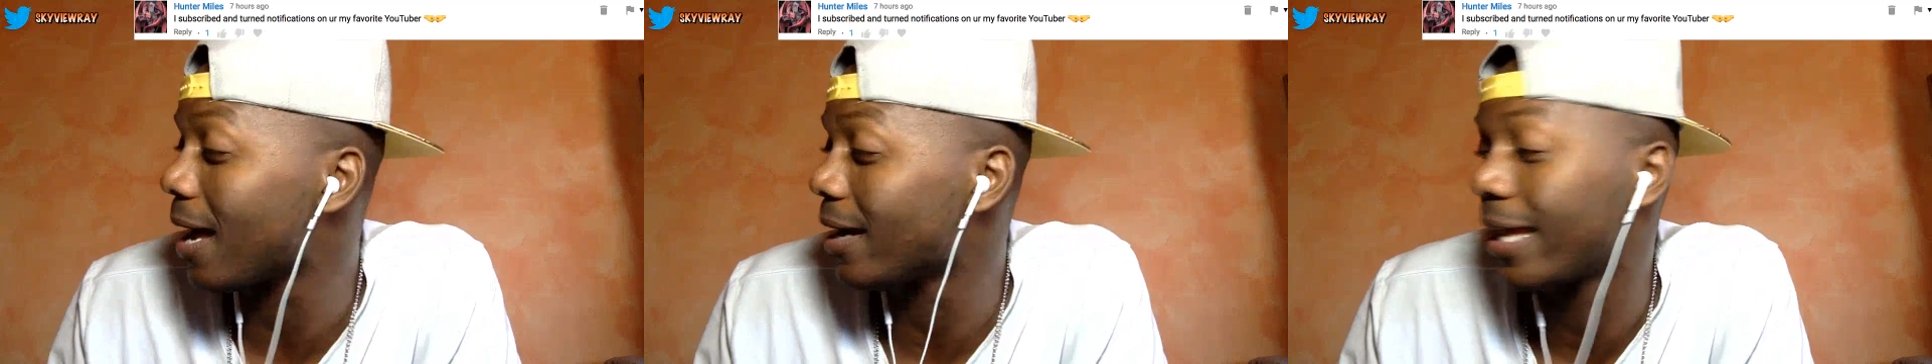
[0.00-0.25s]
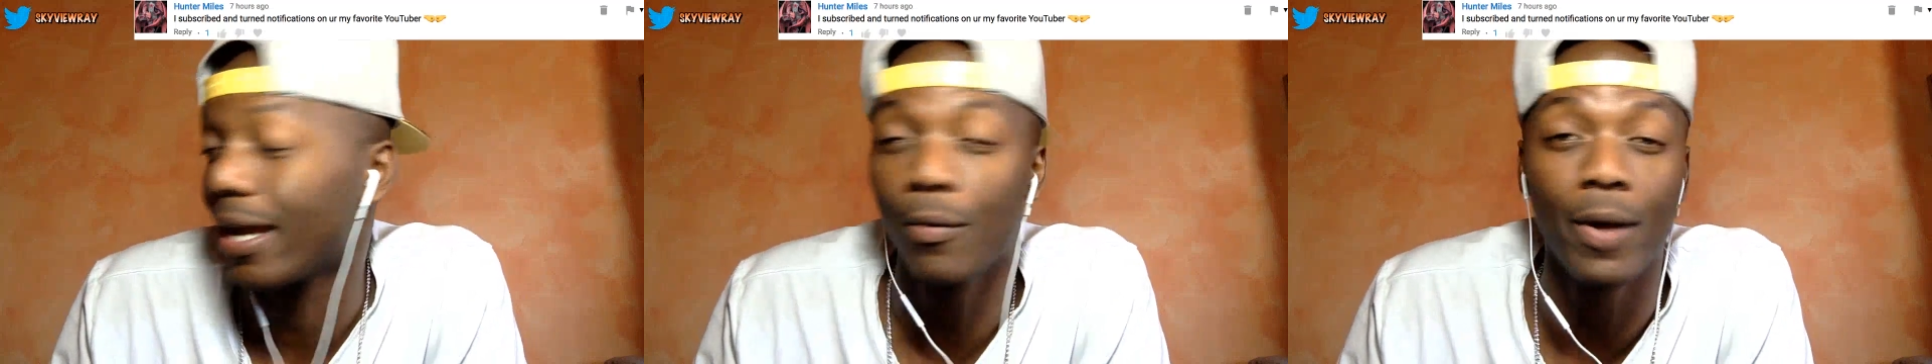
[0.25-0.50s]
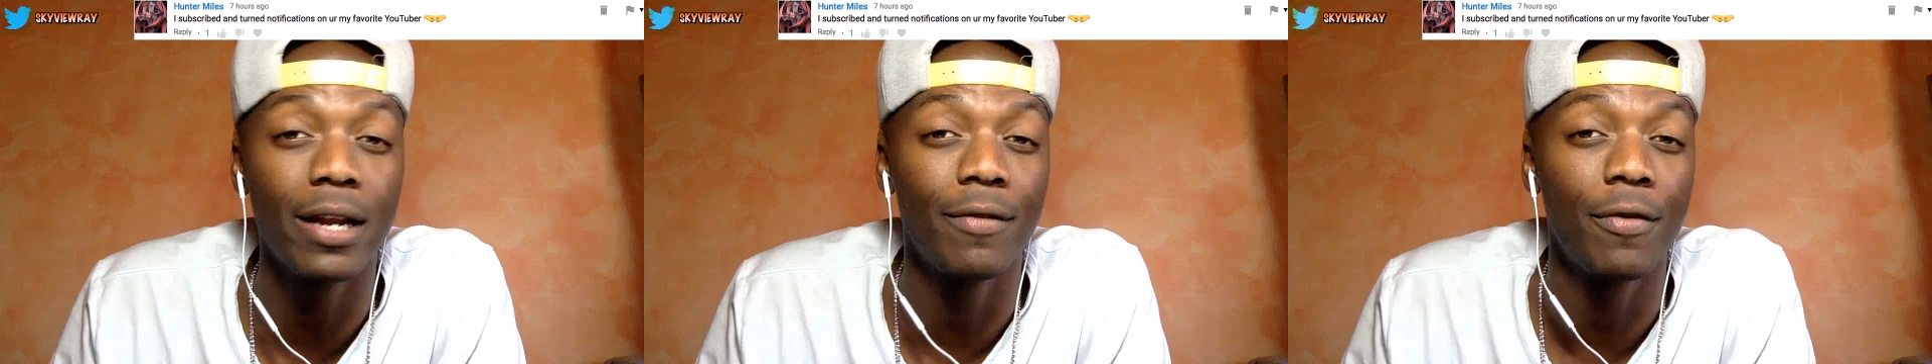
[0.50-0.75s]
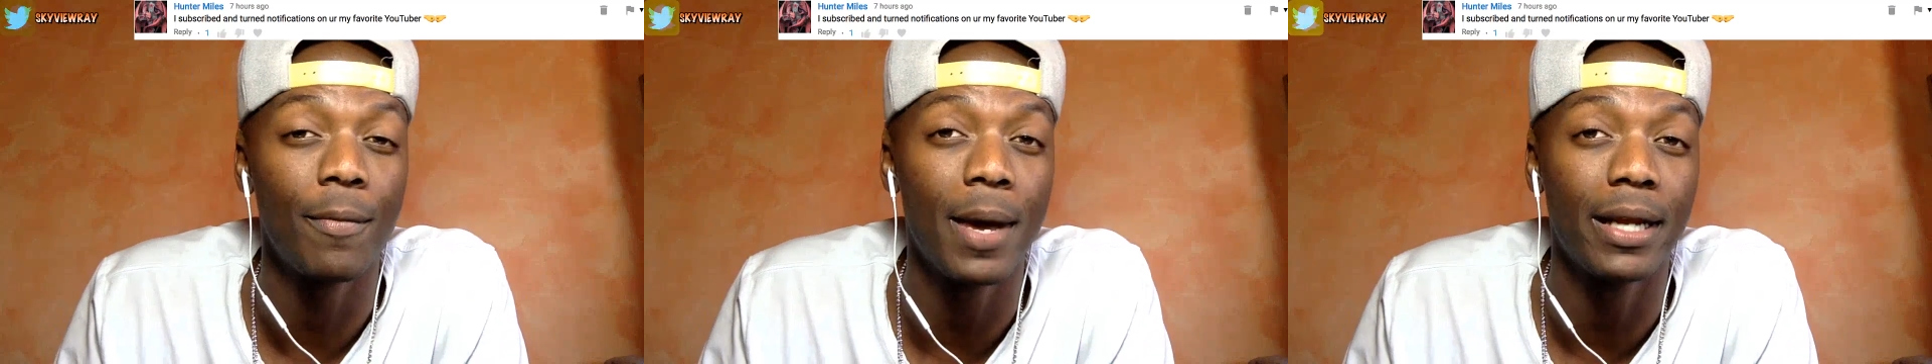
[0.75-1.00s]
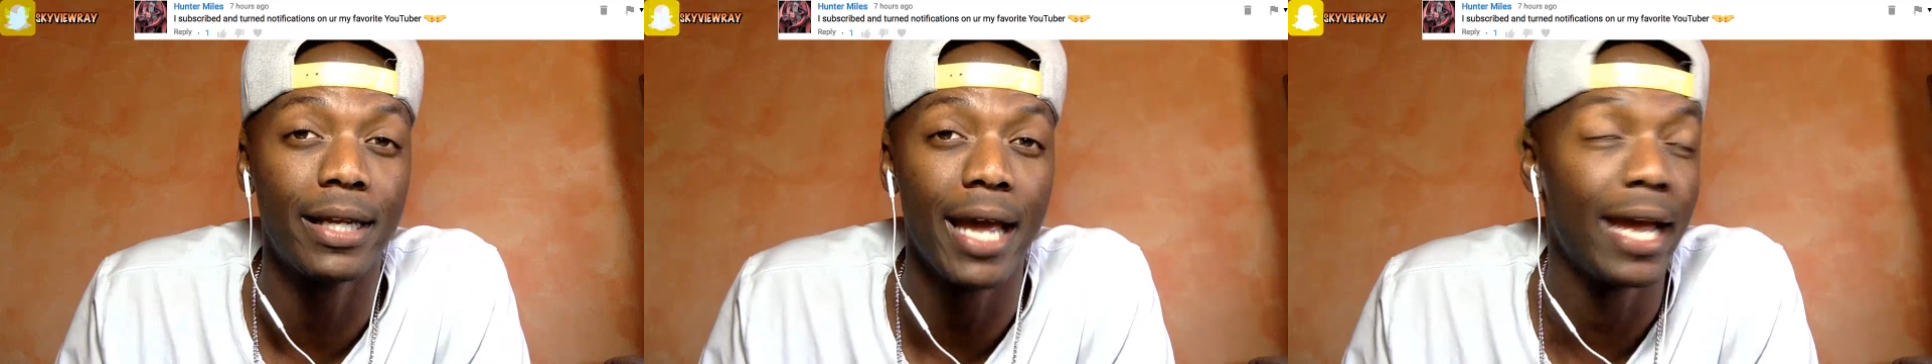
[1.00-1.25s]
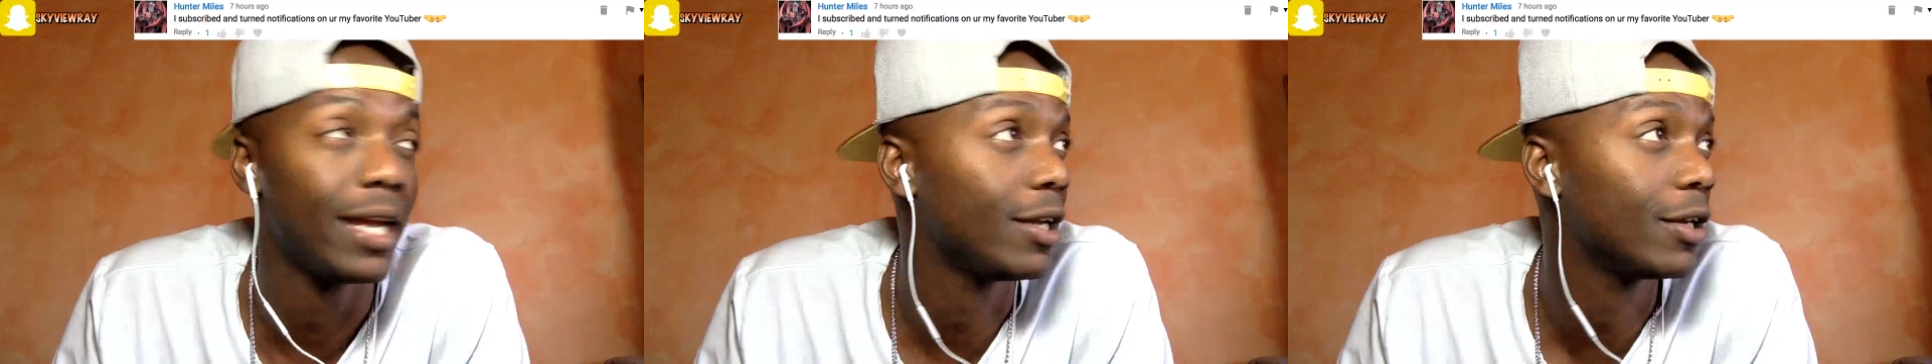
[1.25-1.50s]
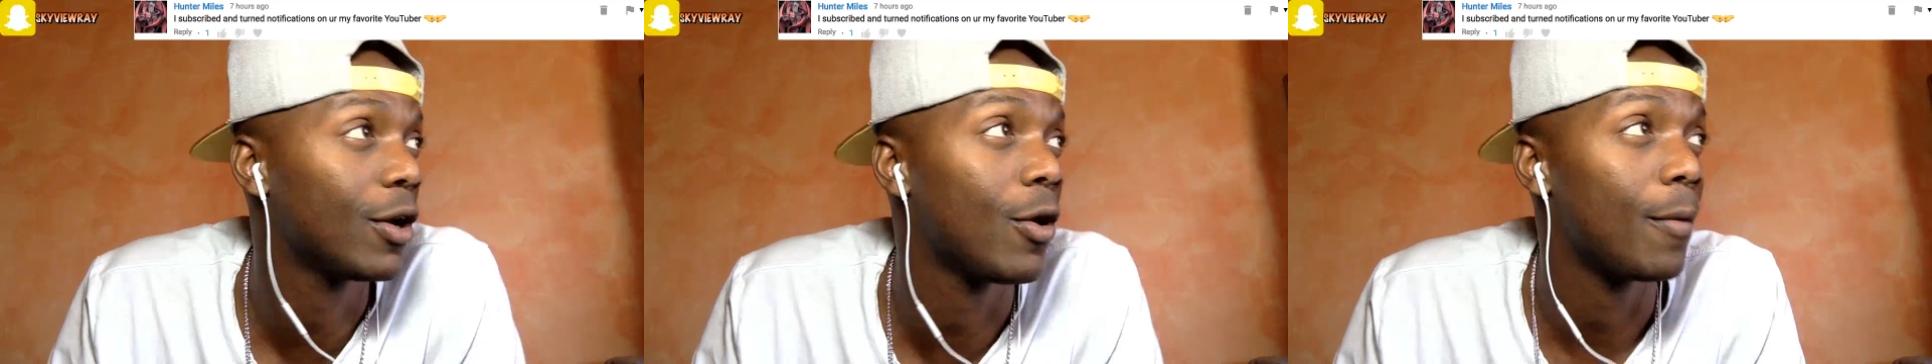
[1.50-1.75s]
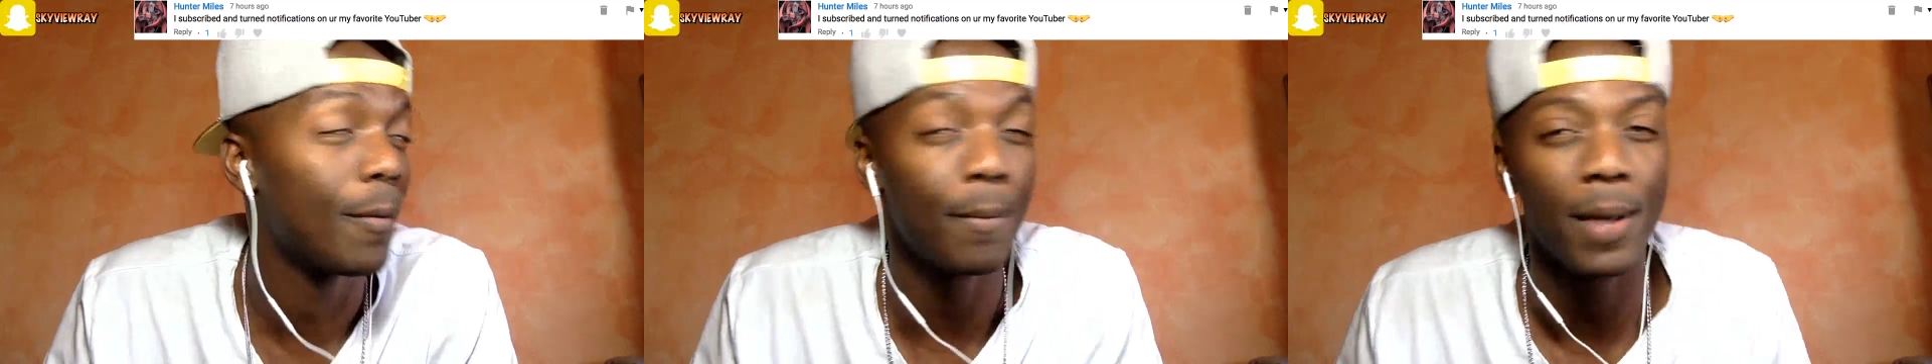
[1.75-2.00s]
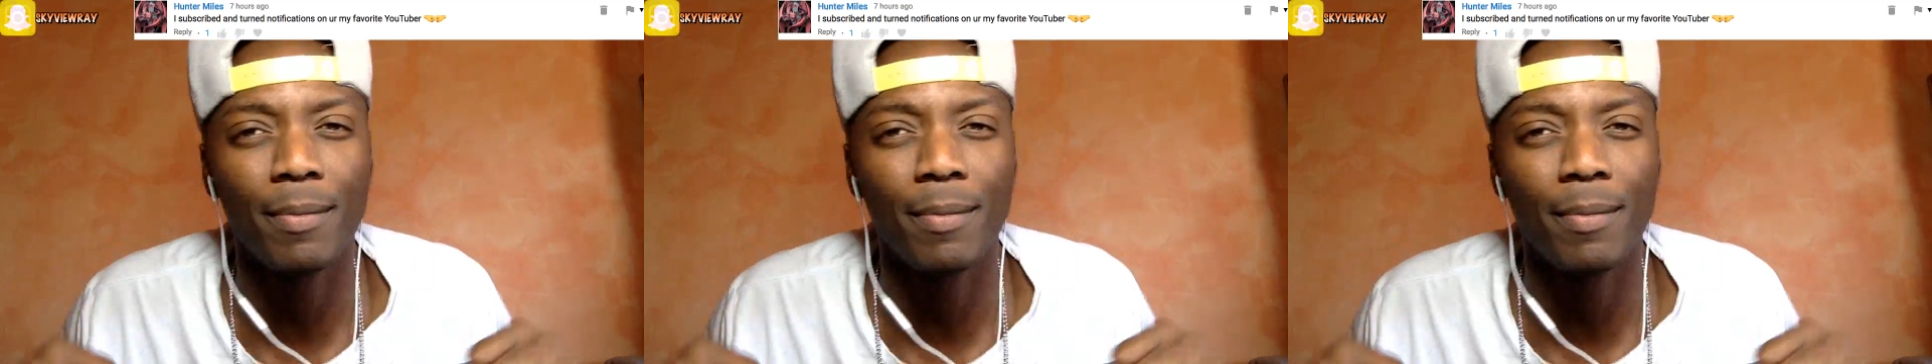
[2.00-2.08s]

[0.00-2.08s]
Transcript: Gotta get ready for my date, you know,